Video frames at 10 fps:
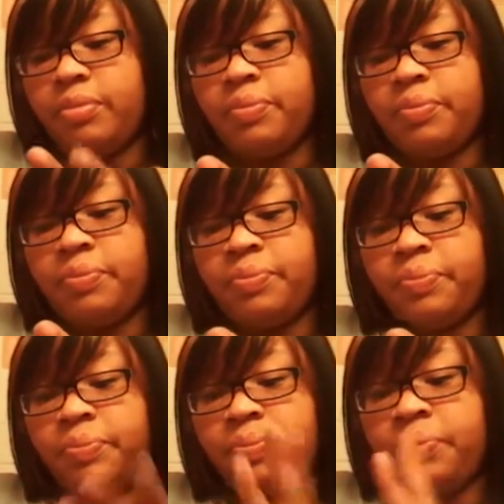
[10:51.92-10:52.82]

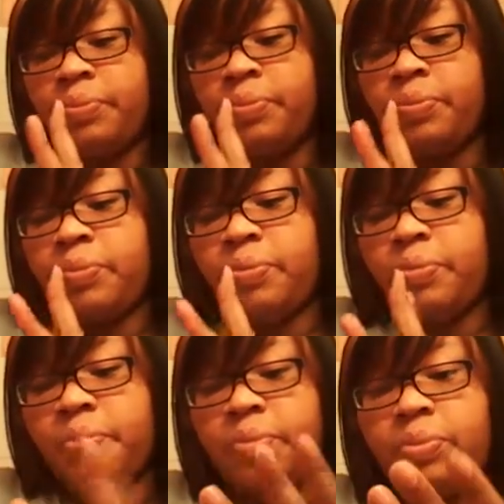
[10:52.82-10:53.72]

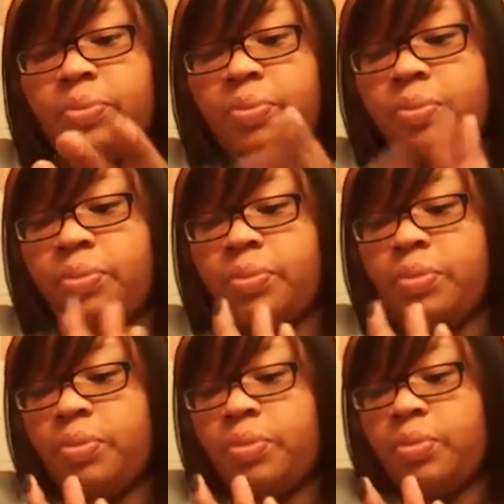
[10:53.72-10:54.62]

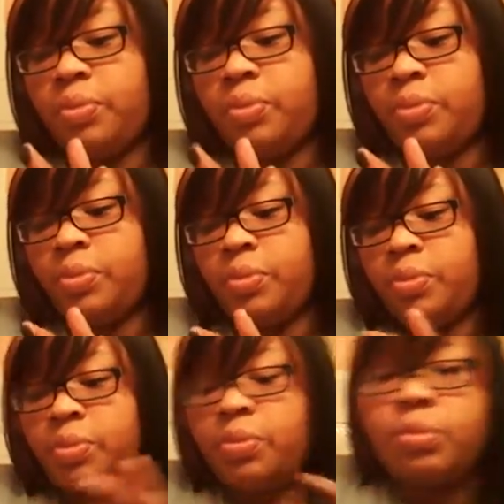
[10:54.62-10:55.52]

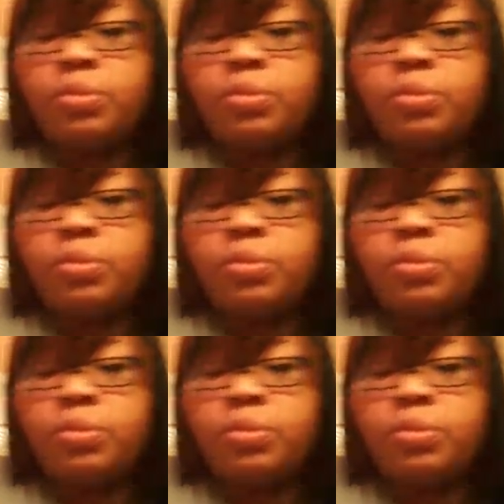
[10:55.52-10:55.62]
(silence)